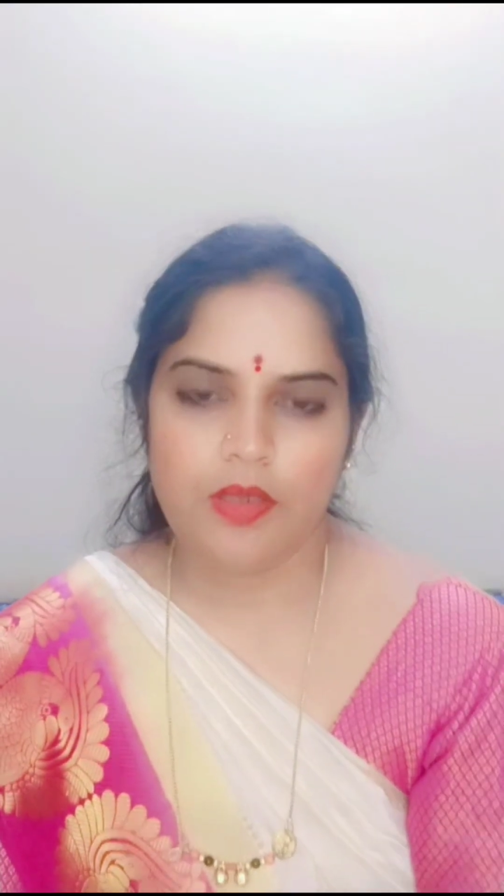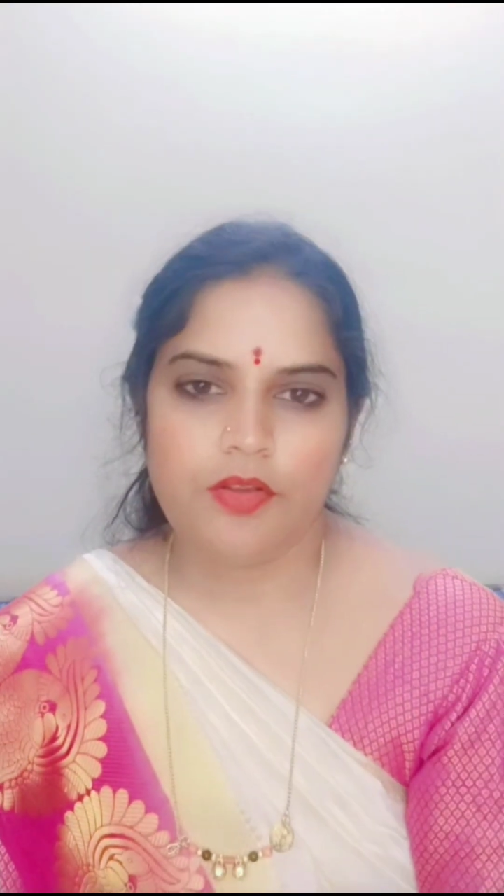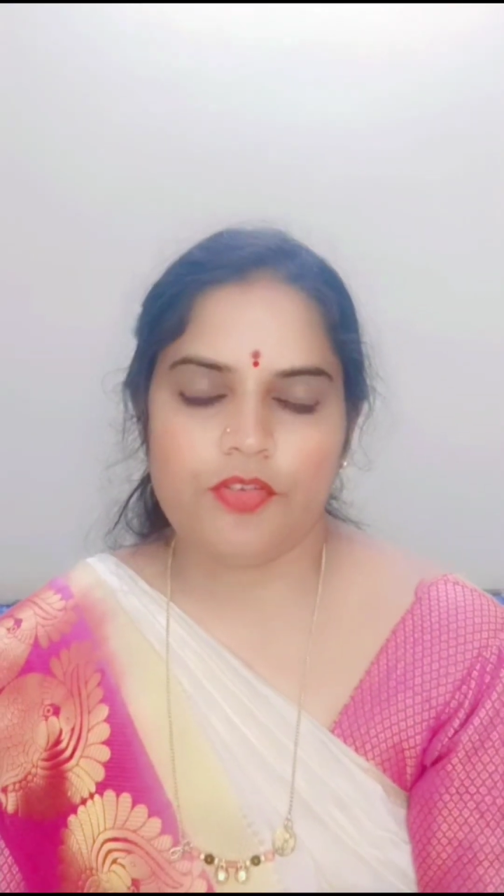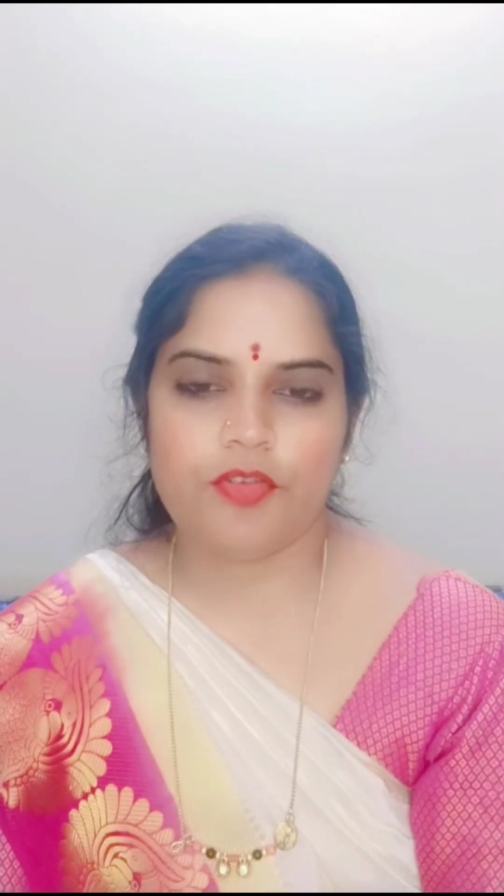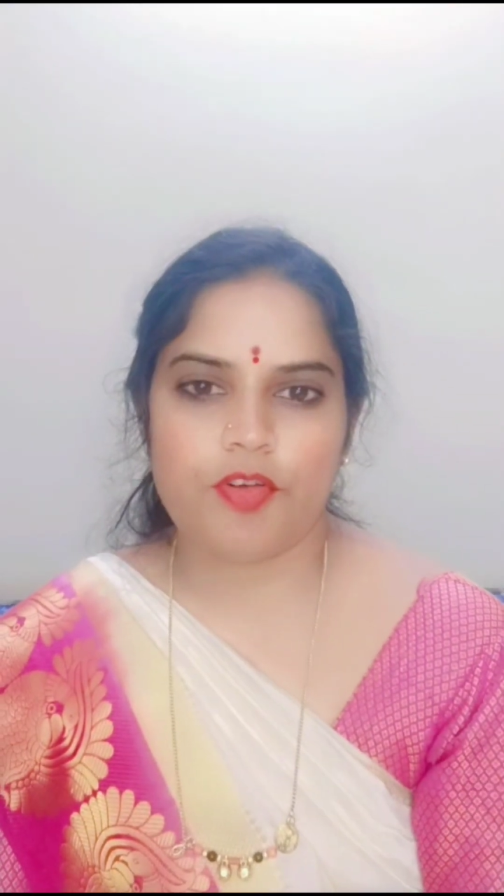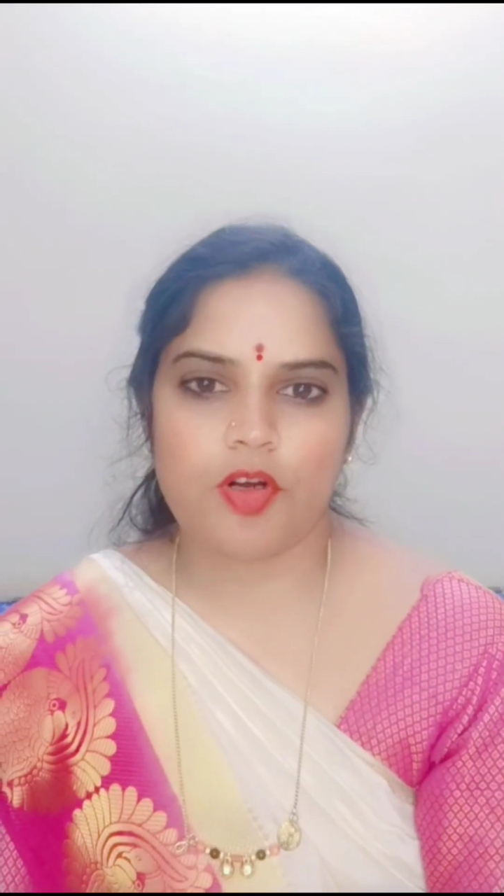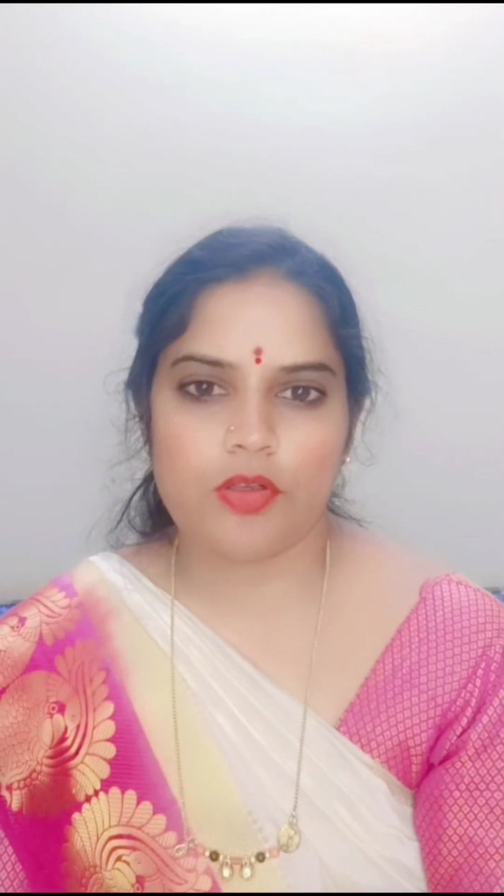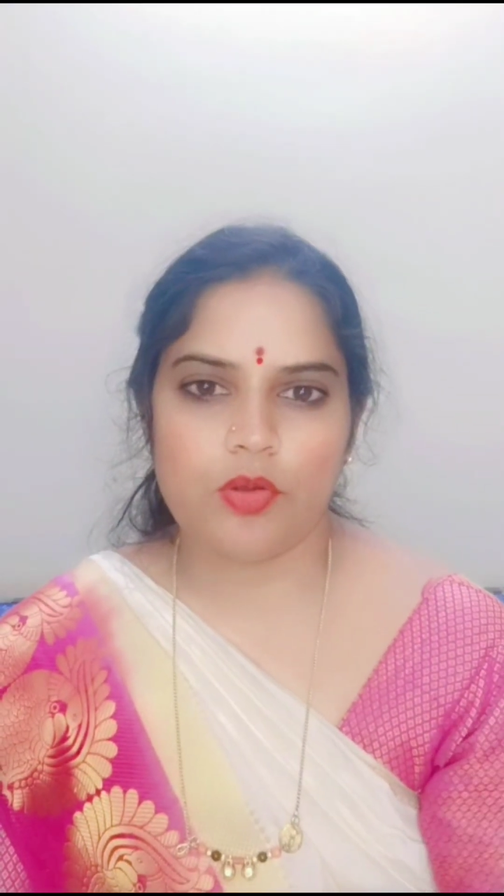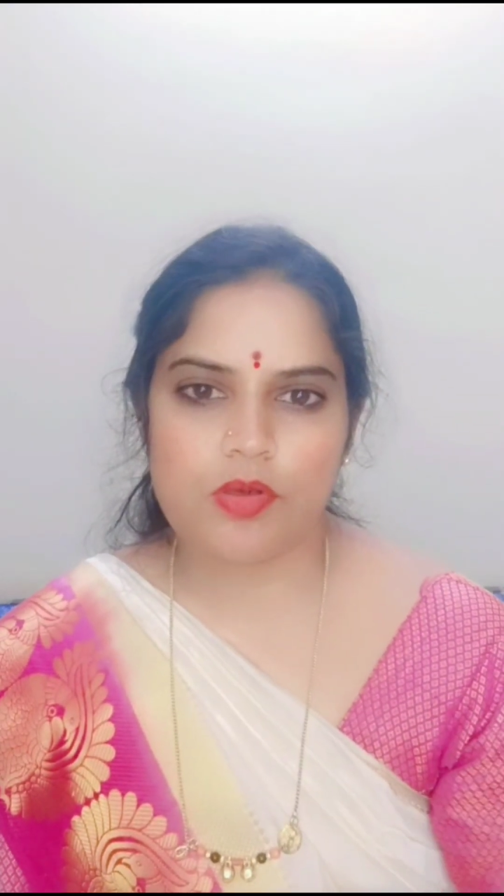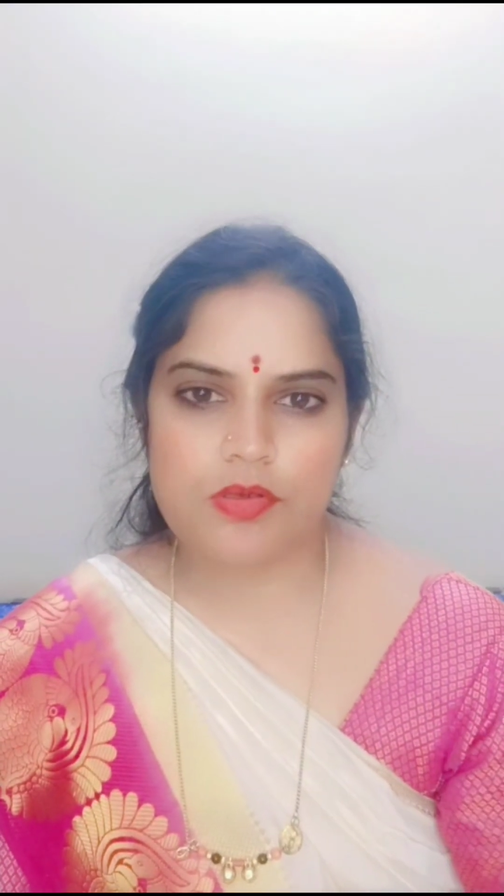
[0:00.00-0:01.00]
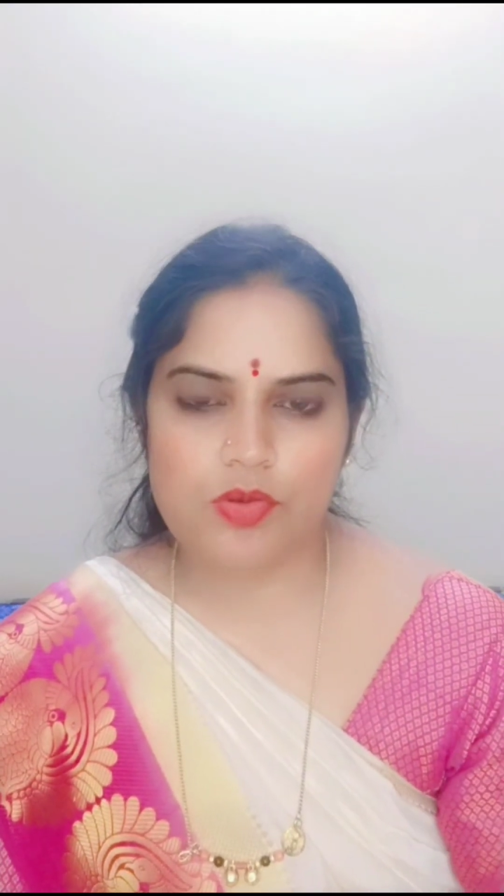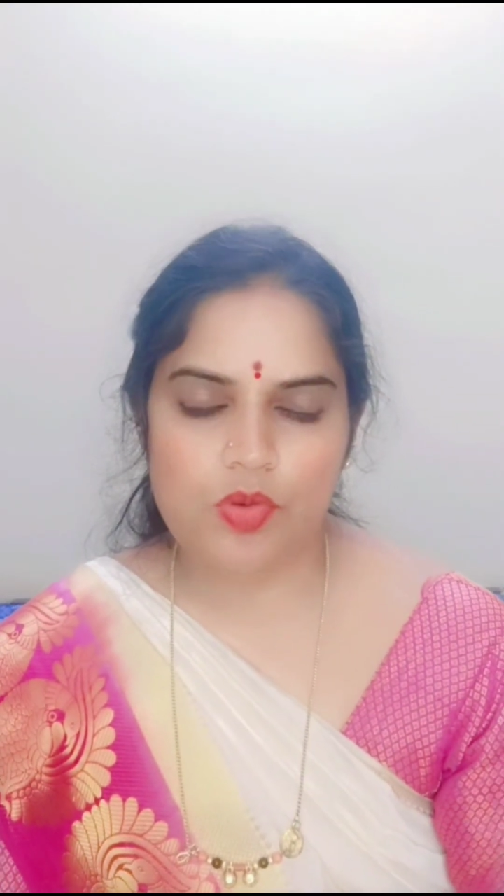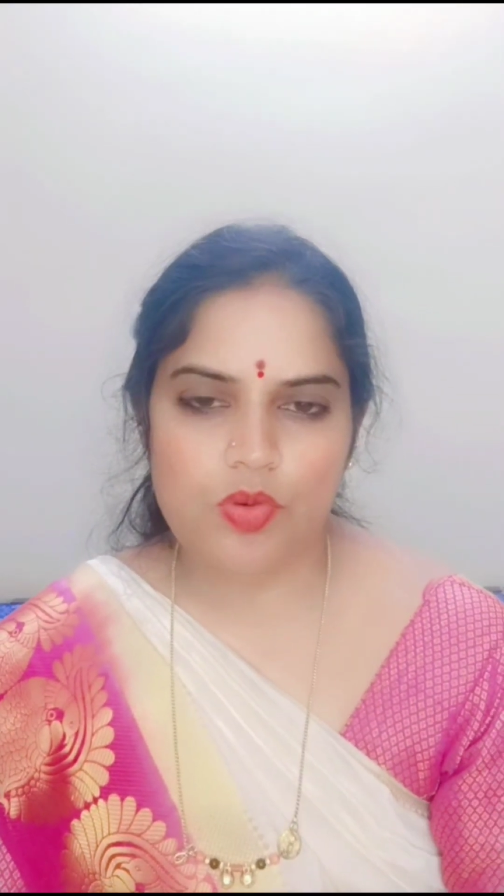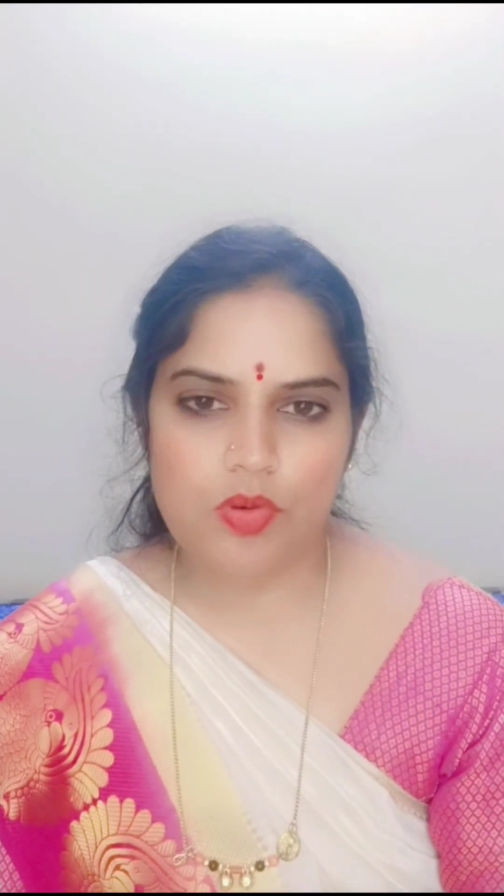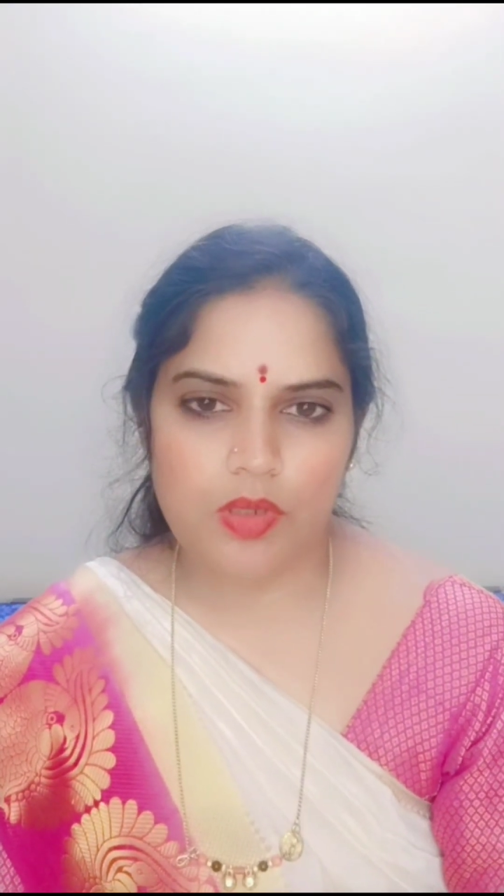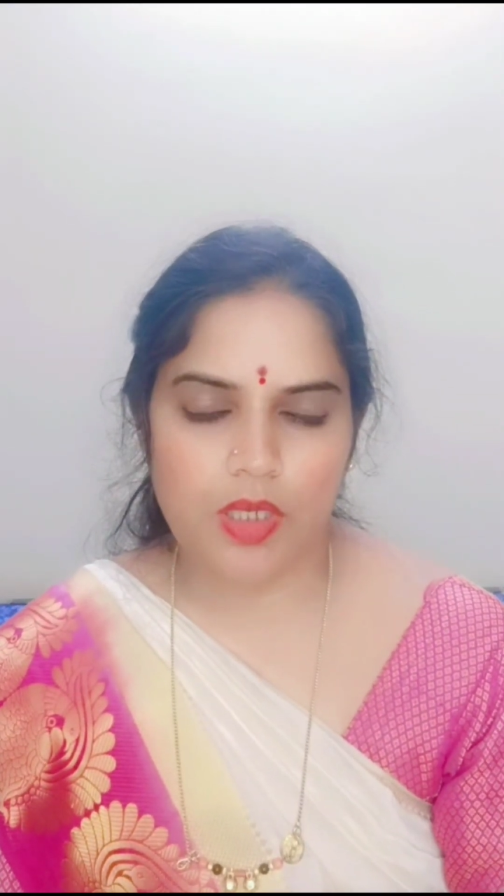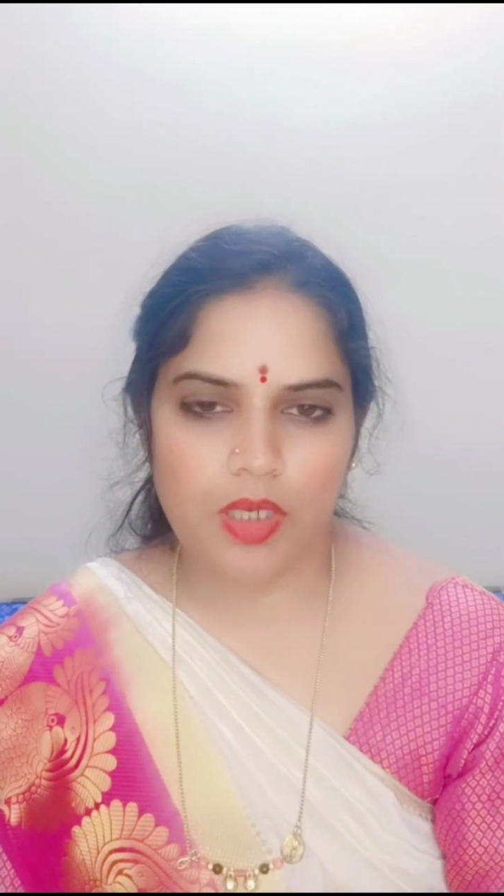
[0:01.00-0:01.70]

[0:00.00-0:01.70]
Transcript: So for those who